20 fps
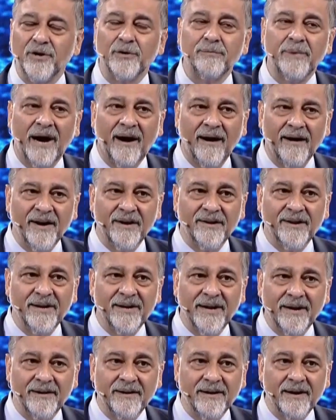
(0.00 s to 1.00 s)
to do my R&D
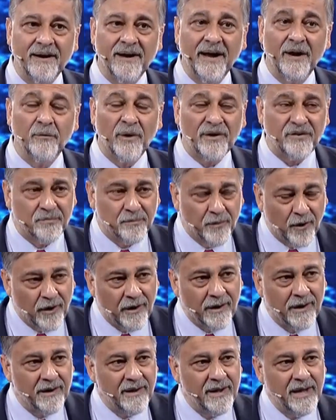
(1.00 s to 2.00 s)
in India, and what's
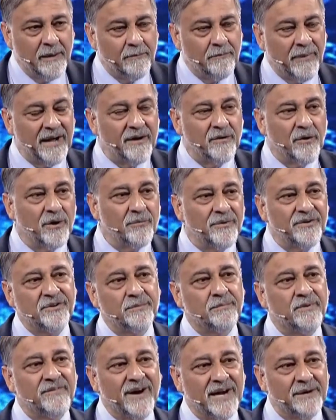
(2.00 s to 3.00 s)
more, my goal was
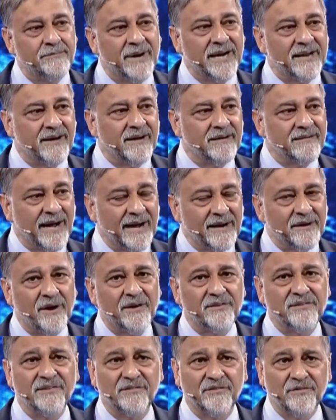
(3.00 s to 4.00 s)
to provide medical
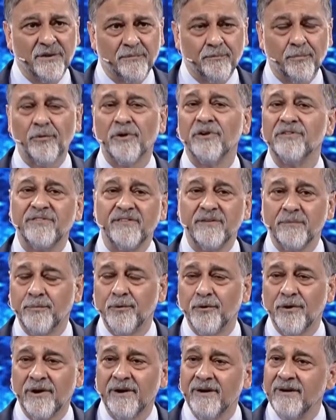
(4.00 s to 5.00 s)
diagnostics to the poorest of the
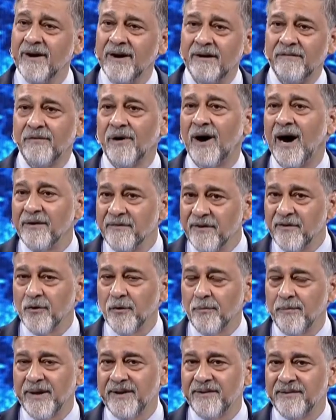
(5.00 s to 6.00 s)
poor for 100
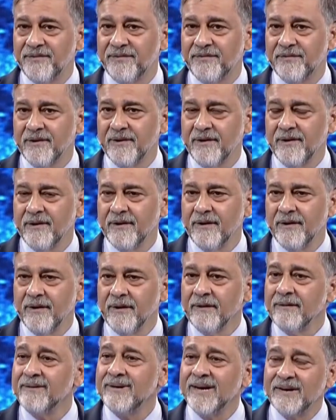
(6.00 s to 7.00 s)
rupees.
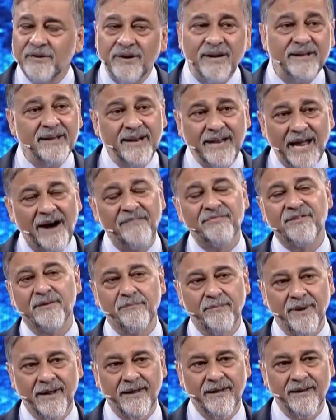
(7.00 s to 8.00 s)
Literally, they laughed
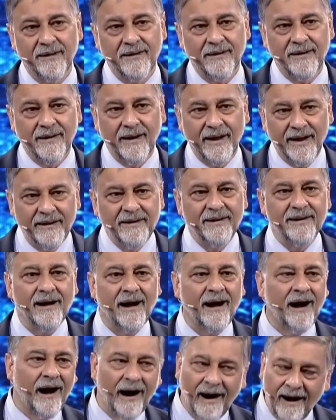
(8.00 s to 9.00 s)
at me.
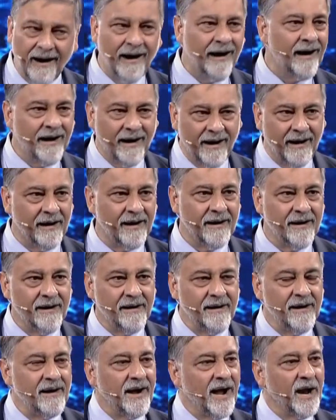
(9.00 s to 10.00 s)
India, ha, ha, ha.
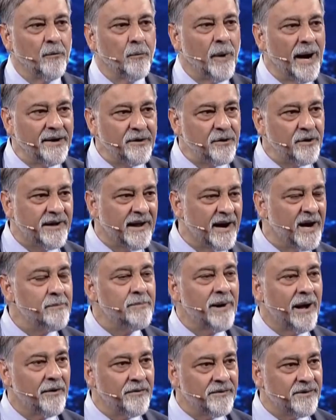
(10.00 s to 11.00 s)
And why do you care
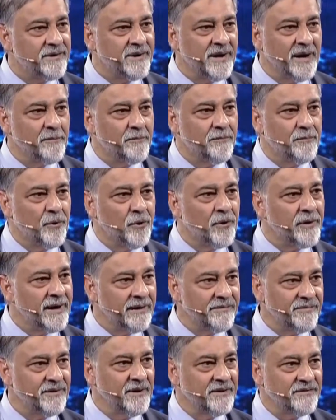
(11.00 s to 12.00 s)
about poor,
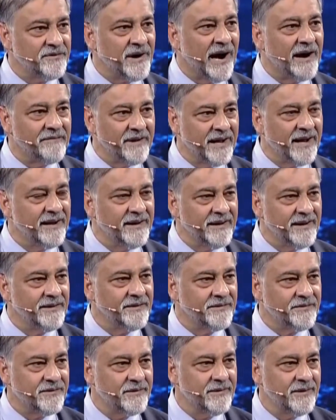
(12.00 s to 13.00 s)
starving
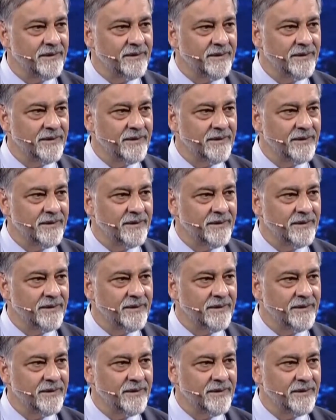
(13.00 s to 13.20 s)
Indians?